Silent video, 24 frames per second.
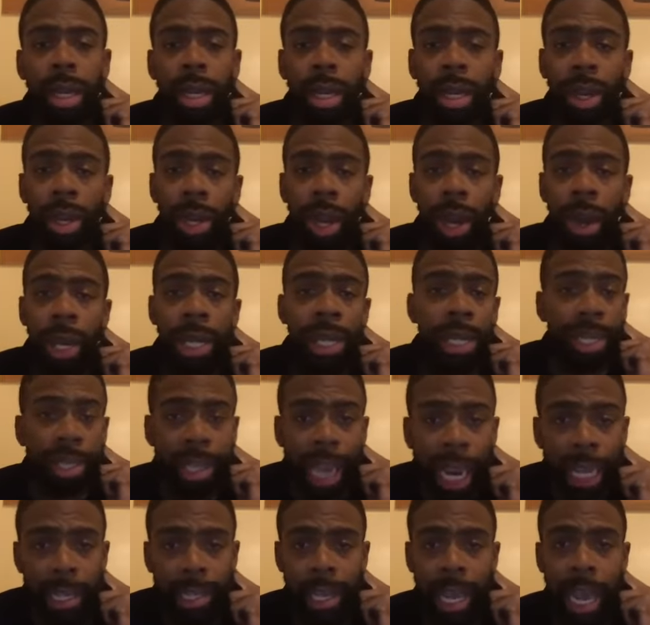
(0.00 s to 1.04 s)
you know, in the
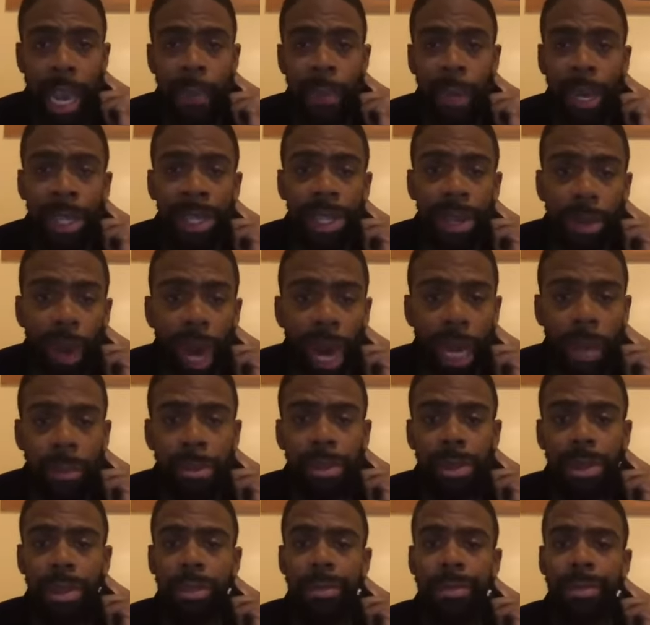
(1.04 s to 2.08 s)
Saints game against the
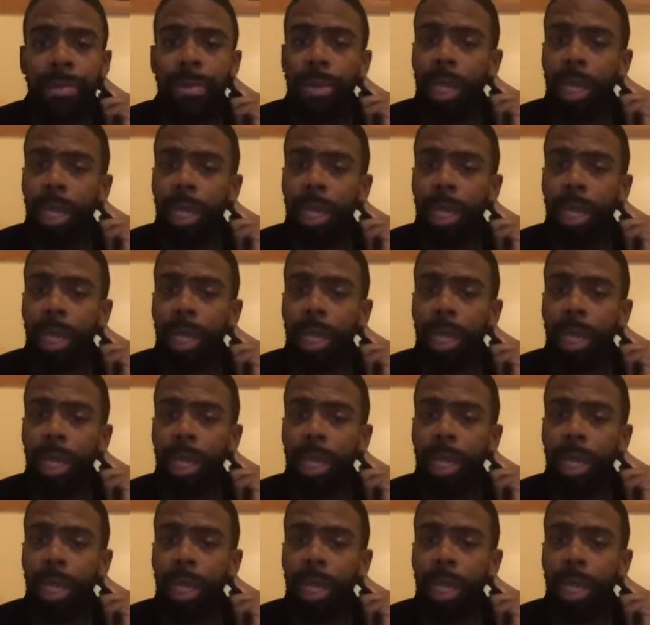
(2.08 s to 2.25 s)
Rams.